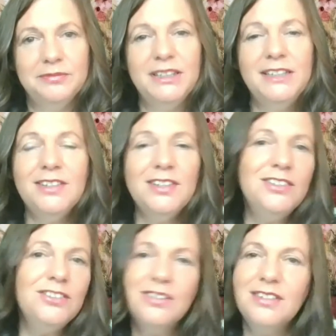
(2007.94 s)
But it
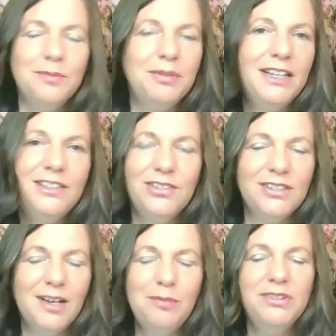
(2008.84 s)
doesn't just apply to
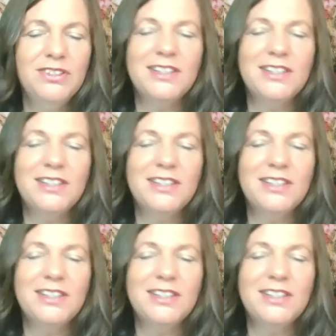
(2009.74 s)
couples.